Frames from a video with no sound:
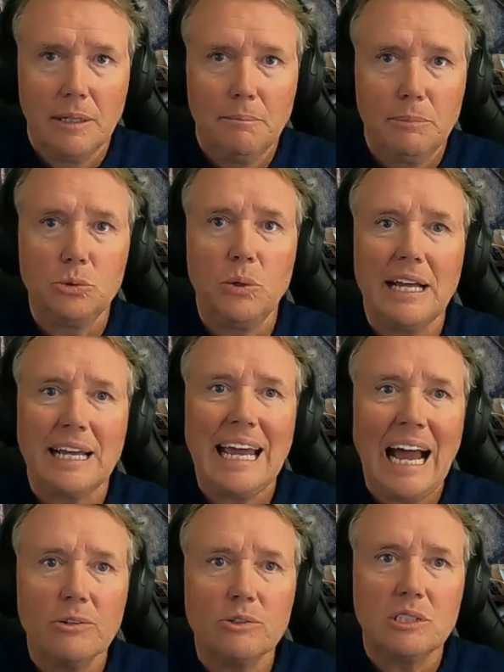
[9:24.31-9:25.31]
between
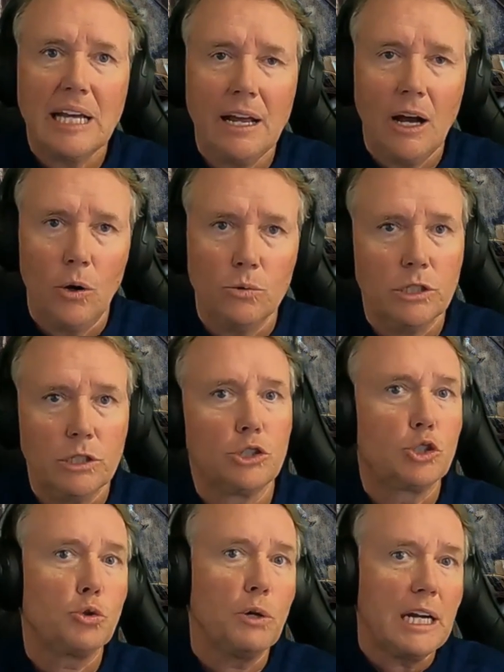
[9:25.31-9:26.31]
accounts they own to
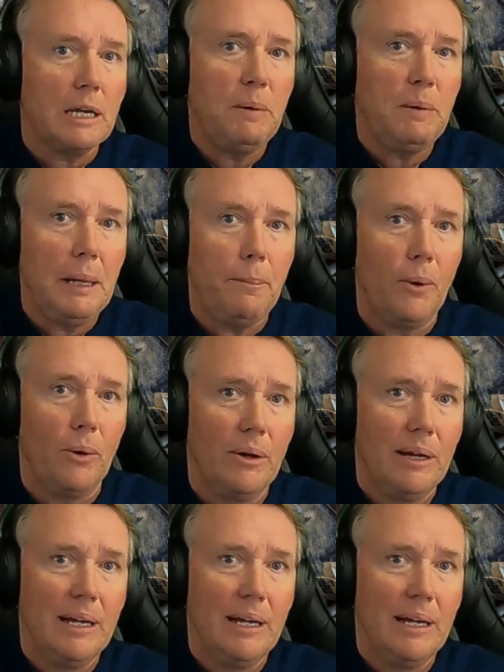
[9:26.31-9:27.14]
trick people